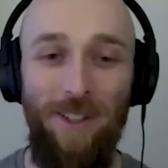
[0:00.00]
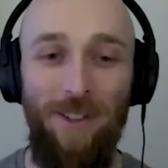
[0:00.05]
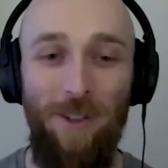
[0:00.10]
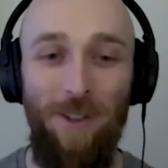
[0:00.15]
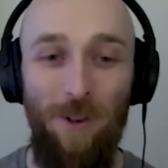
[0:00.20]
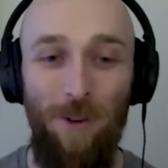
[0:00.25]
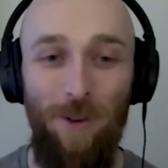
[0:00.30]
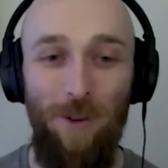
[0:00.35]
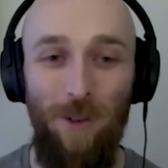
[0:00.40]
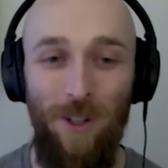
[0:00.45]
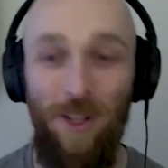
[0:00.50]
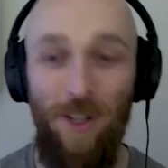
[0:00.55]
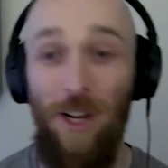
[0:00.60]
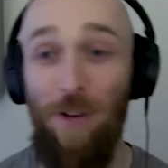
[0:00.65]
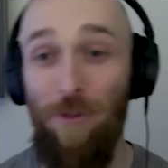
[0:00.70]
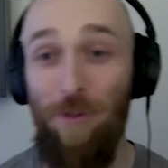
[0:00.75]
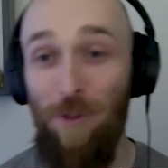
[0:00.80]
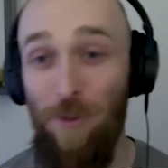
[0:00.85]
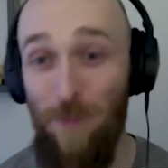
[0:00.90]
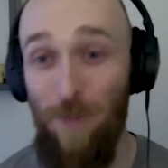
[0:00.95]
and it's so
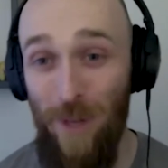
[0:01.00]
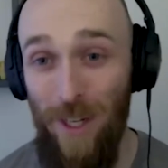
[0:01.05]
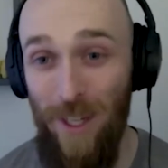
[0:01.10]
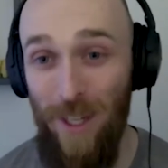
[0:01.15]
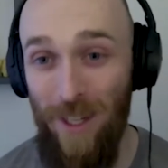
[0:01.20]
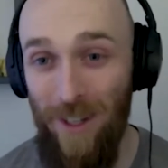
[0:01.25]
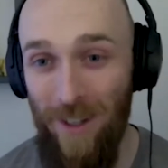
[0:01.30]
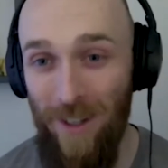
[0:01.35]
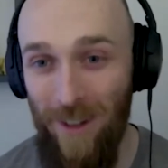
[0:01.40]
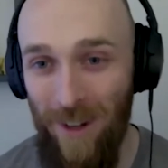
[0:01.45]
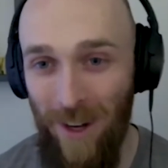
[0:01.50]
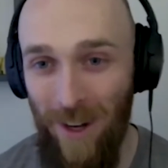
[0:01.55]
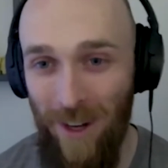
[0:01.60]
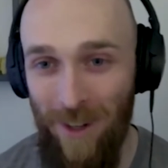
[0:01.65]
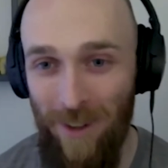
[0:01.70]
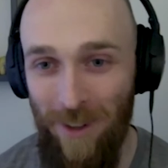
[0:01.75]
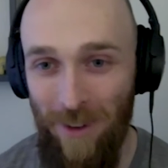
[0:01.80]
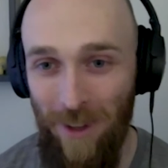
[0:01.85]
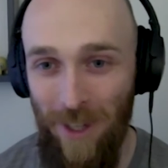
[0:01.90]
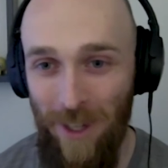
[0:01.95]
exciting for me, at
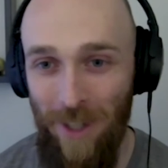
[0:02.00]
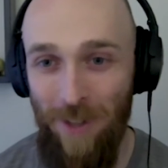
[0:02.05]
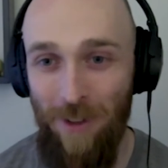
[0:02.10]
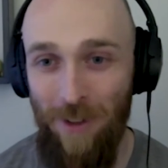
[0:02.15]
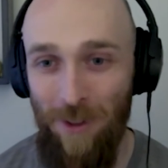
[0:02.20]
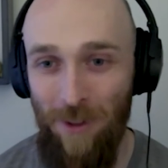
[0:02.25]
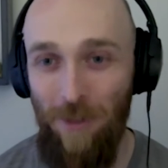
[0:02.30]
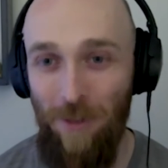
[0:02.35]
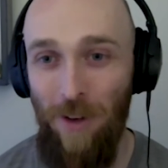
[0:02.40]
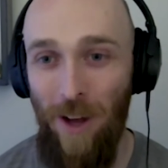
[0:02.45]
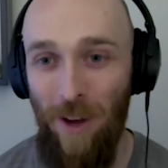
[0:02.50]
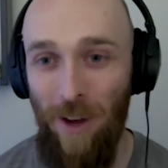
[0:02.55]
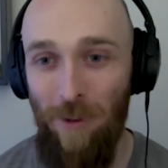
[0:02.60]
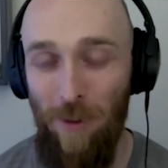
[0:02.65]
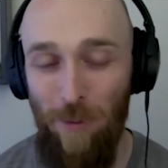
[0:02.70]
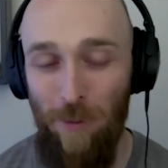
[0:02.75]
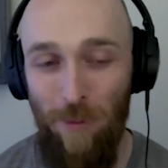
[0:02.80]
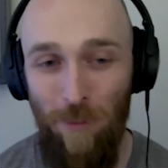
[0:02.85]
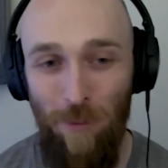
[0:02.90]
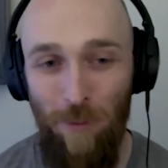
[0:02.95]
uh, like
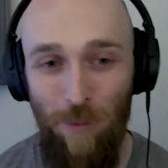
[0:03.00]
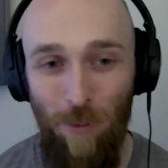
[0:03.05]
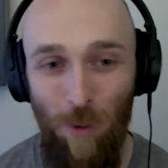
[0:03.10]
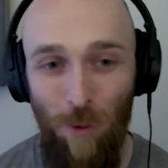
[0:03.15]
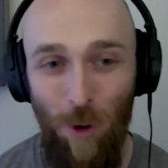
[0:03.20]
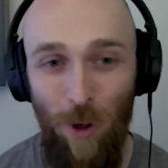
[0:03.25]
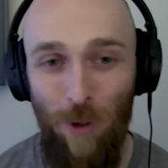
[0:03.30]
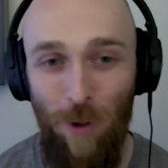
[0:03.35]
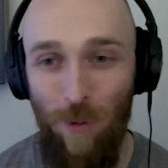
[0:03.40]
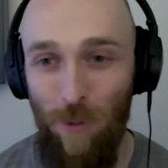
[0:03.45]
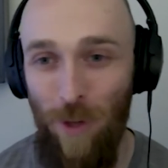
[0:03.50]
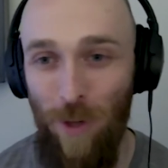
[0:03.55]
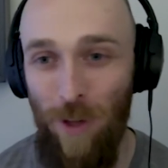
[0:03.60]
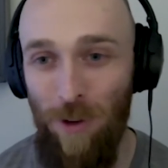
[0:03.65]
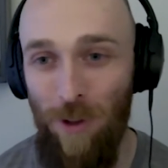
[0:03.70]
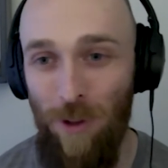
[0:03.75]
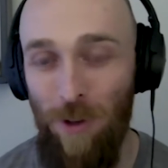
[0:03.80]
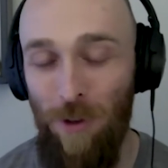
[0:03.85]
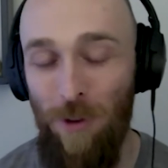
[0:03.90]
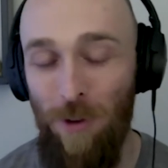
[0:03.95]
having worked
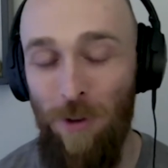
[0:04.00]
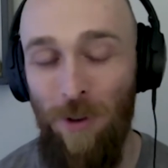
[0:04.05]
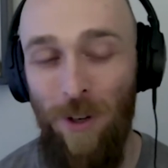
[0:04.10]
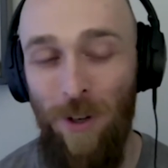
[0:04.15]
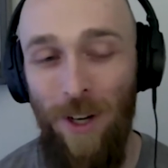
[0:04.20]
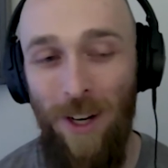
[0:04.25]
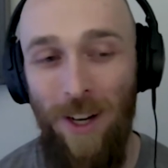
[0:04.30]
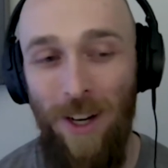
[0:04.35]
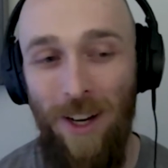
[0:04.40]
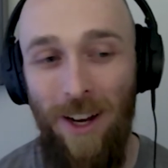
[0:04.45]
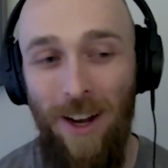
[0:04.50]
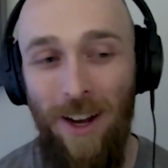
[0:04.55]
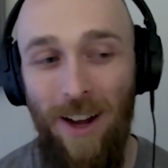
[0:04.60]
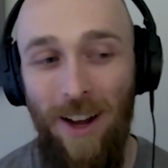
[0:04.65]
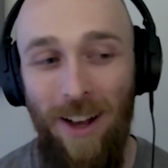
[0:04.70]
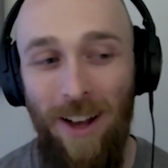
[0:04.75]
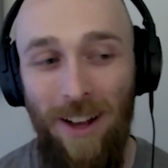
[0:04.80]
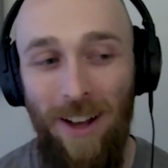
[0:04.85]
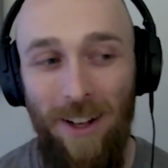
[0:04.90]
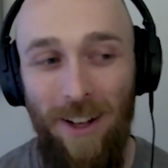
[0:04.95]
with you,
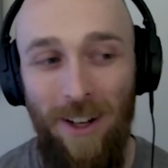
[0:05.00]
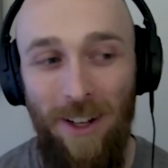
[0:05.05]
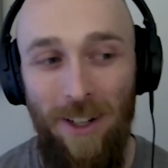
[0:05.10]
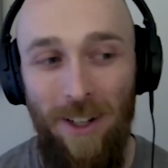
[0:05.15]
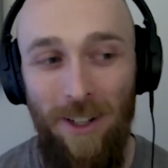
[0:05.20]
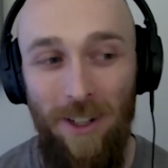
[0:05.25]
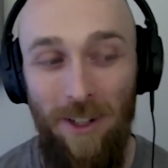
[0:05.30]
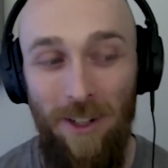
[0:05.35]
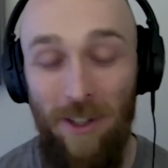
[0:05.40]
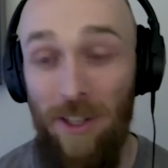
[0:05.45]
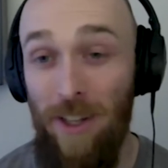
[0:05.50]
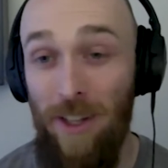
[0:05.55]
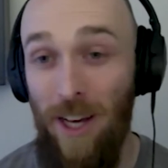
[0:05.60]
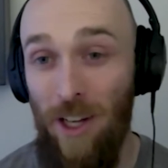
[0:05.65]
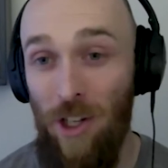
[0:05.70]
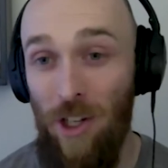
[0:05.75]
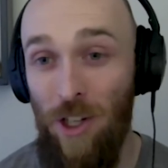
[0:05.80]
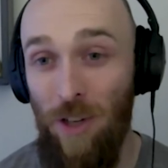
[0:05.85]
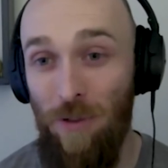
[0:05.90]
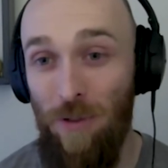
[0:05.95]
to see
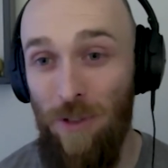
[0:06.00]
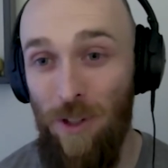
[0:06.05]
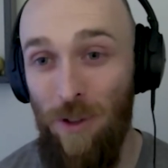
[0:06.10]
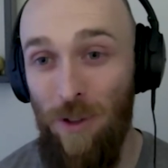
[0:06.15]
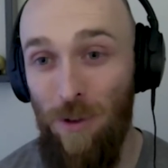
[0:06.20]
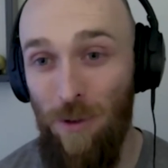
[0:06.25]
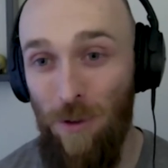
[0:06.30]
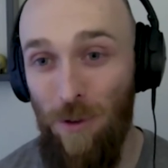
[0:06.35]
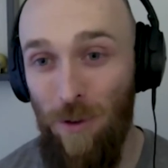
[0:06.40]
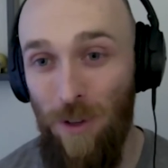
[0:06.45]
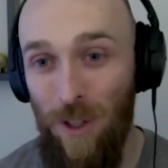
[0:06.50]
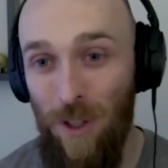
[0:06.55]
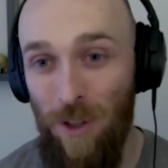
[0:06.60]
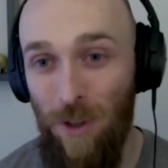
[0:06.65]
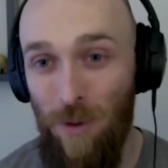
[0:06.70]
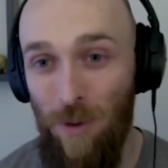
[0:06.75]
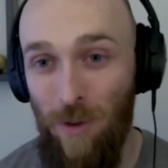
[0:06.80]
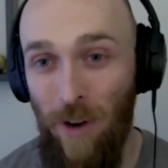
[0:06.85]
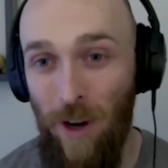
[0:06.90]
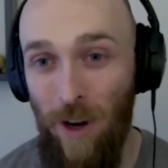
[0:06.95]
that shift too in
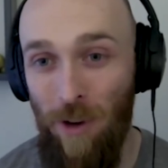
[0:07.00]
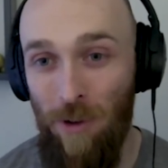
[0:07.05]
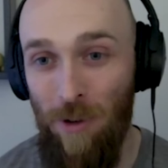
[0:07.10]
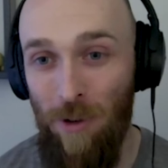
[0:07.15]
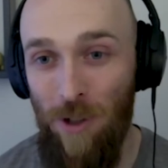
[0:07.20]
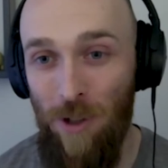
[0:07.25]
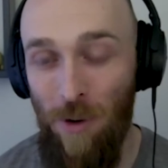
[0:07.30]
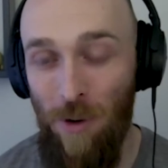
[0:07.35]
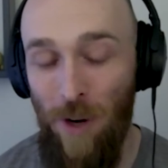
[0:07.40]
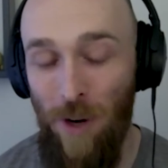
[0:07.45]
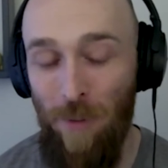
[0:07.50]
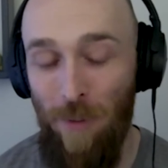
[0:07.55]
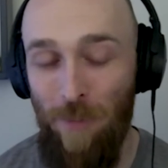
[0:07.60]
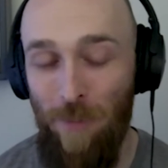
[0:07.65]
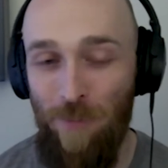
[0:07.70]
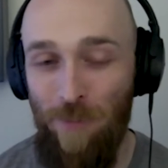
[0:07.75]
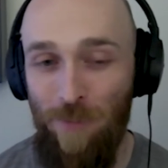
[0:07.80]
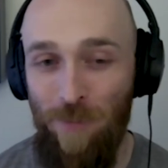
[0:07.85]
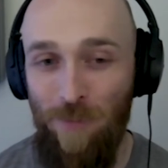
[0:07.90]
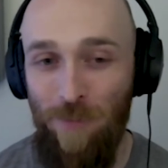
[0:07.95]
terms of how you show up.
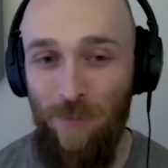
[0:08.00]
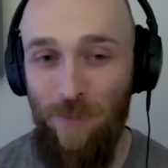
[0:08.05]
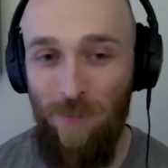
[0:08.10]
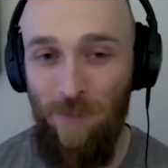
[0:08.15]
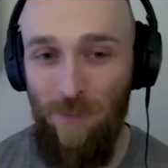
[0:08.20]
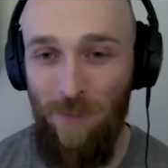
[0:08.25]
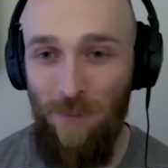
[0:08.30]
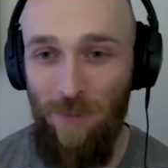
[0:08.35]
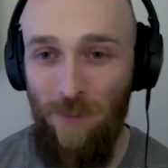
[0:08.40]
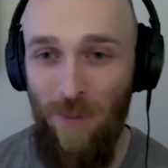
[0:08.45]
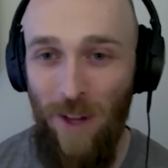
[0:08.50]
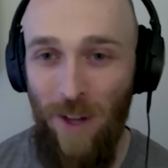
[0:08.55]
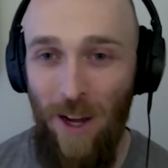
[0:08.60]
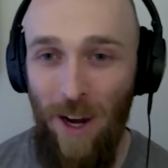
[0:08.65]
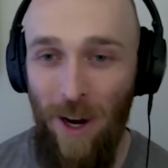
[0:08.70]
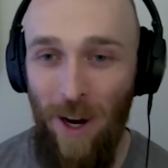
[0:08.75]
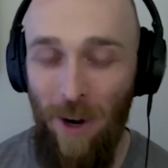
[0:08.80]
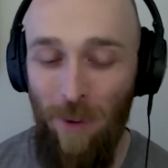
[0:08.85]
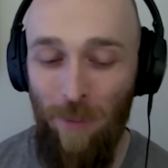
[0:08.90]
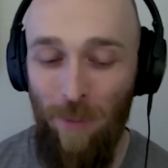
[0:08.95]

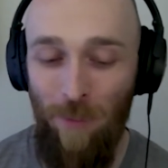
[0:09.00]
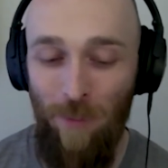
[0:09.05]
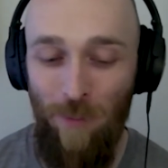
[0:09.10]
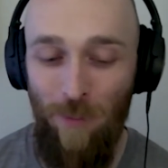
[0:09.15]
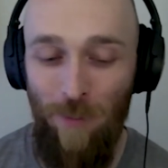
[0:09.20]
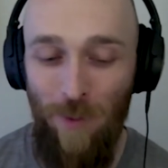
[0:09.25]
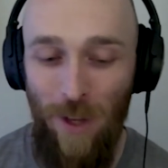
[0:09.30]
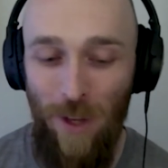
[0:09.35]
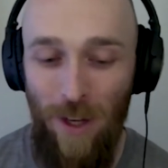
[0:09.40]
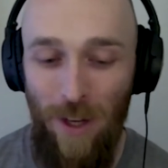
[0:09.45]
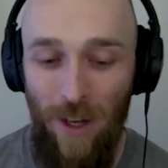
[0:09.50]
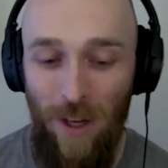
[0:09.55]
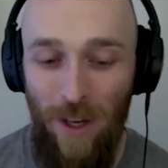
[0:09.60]
Um,